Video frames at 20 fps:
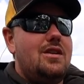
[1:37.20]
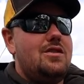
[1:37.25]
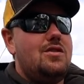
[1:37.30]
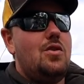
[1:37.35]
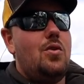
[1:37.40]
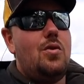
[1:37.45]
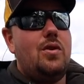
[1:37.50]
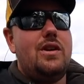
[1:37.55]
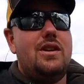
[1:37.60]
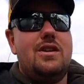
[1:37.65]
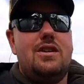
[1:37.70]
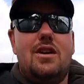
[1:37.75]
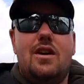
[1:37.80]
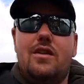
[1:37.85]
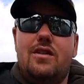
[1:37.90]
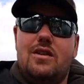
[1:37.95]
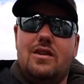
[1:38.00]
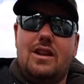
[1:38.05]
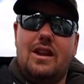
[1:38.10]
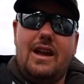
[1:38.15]
going into
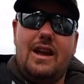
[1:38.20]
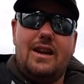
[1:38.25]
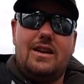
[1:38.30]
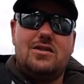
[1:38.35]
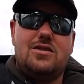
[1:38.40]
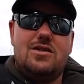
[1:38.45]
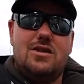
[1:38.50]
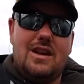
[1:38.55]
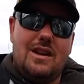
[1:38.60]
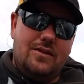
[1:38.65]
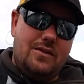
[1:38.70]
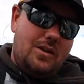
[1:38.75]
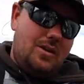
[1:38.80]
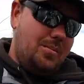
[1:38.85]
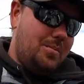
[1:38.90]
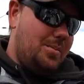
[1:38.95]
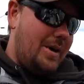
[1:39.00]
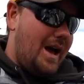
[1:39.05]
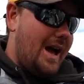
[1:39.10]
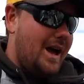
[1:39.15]
other lakes? Do they have
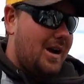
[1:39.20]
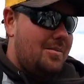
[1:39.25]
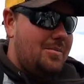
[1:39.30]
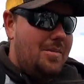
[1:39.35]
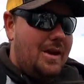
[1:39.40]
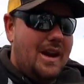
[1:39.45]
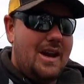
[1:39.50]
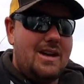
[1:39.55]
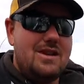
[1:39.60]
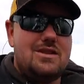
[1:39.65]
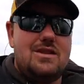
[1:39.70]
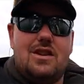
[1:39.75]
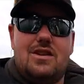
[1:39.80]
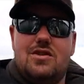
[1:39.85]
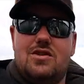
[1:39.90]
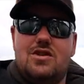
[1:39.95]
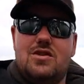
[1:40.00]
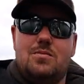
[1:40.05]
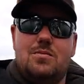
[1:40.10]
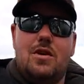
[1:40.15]
little back bays that
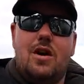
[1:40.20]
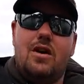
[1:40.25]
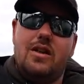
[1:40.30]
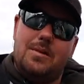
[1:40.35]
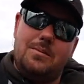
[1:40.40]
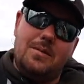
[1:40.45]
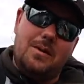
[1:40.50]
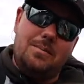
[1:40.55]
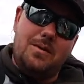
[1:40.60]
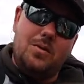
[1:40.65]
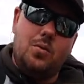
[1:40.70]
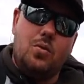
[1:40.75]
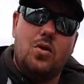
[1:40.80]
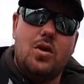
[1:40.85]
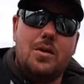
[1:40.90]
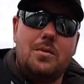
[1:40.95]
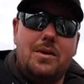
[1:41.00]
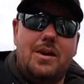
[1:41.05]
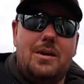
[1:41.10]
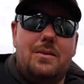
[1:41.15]
are small that might be
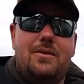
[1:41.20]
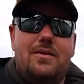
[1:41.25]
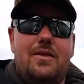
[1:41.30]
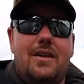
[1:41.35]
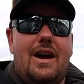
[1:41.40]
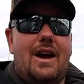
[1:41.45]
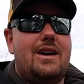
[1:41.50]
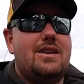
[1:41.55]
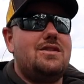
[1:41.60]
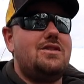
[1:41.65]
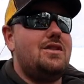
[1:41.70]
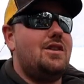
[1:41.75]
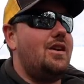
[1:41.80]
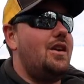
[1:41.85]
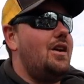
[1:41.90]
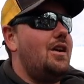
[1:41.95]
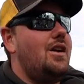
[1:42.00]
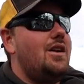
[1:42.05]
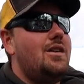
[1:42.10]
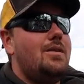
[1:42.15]
warming up fast? Or
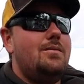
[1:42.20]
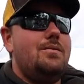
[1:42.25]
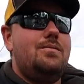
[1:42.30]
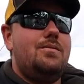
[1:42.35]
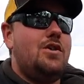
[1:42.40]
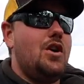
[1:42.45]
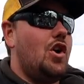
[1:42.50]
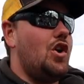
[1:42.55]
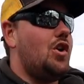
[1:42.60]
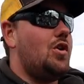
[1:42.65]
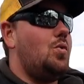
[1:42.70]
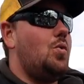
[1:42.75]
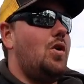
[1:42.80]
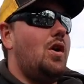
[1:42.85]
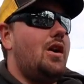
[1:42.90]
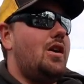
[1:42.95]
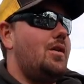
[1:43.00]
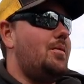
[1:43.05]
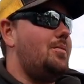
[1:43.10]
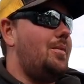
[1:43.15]
dark
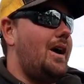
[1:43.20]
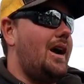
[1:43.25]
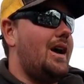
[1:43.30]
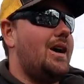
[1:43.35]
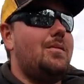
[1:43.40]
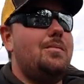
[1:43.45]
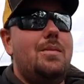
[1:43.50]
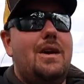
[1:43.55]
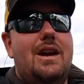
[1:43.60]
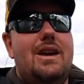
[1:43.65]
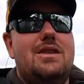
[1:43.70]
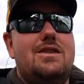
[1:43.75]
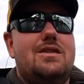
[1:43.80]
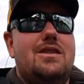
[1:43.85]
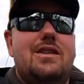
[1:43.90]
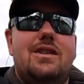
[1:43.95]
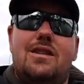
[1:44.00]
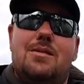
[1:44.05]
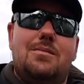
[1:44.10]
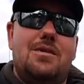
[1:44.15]
water back bays
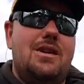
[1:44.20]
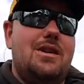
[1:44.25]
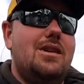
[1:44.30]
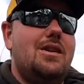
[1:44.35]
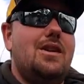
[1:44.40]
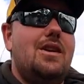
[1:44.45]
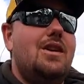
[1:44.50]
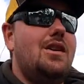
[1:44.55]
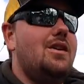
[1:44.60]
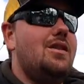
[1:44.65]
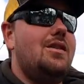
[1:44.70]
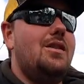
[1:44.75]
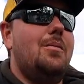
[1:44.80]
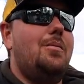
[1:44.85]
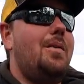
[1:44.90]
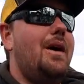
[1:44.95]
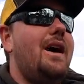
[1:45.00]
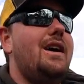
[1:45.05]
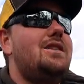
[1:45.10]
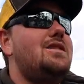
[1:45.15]
are going to be the
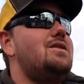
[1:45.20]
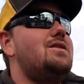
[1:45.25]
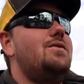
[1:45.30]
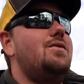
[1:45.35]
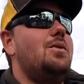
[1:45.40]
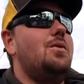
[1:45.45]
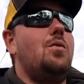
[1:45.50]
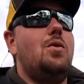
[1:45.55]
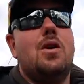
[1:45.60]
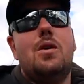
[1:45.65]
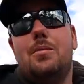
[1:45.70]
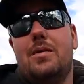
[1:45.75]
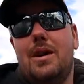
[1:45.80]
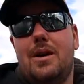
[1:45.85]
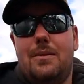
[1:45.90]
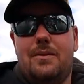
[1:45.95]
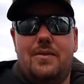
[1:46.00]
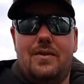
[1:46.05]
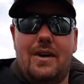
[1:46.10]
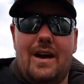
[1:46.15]
best for warming
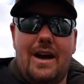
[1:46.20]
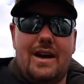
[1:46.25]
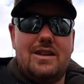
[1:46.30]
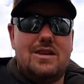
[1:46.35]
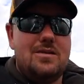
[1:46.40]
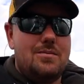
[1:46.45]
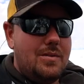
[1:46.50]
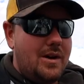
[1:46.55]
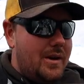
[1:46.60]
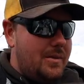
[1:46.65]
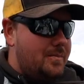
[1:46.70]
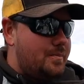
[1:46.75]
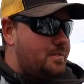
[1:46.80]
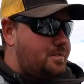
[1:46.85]
up fast. But